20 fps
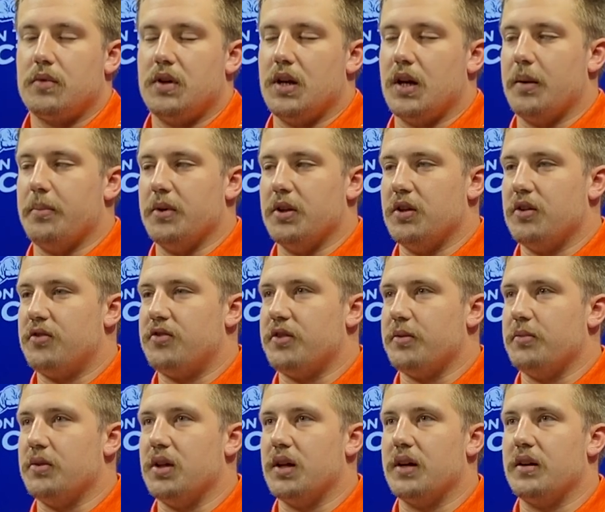Yeah, I mean, there's
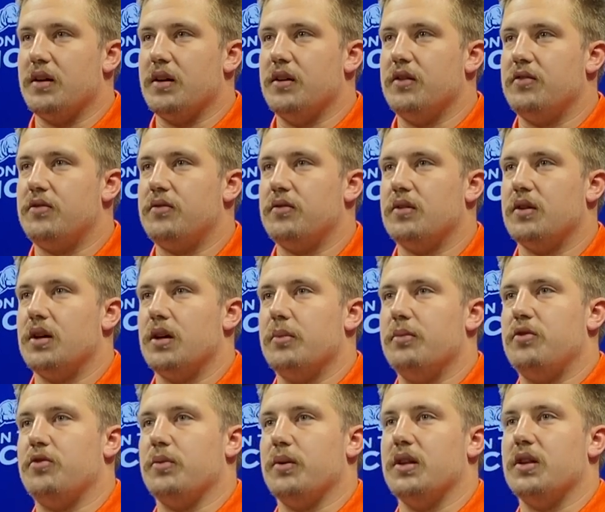similarities
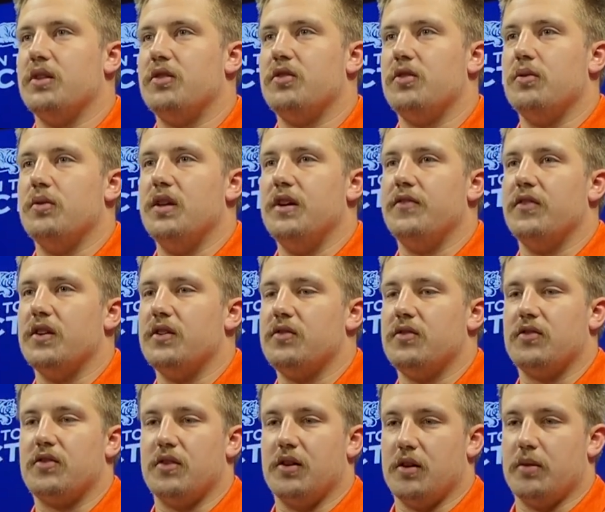between the two
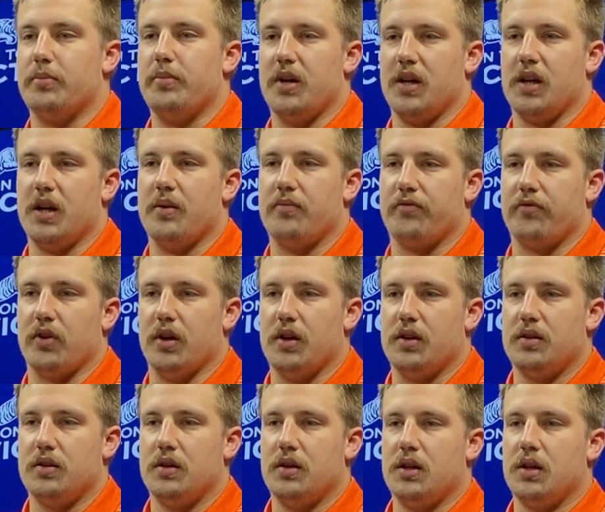defenses, and they're big up
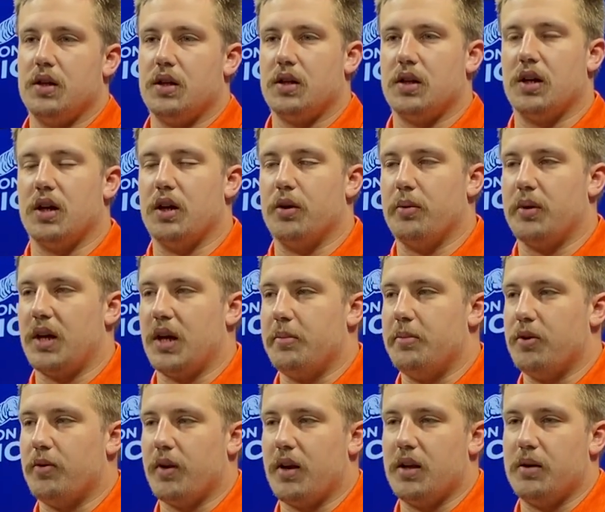front. We got to
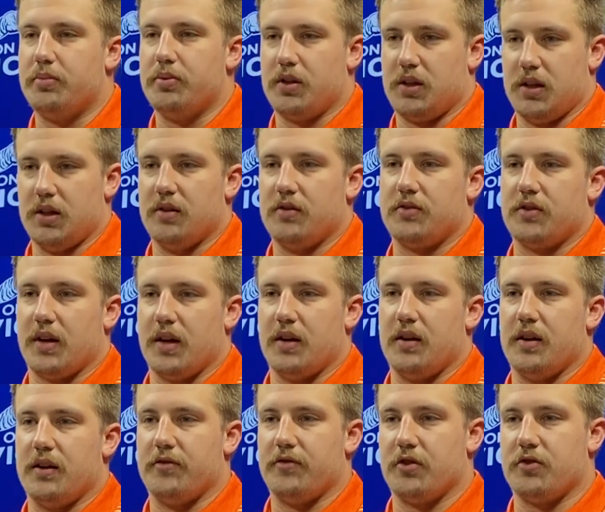be ready to play on
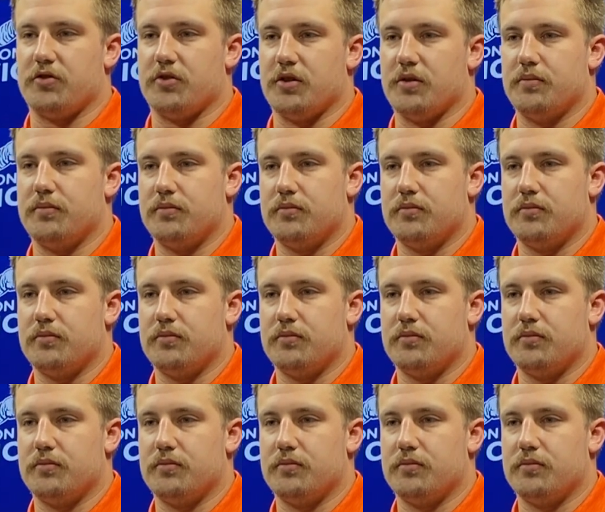Saturday for sure.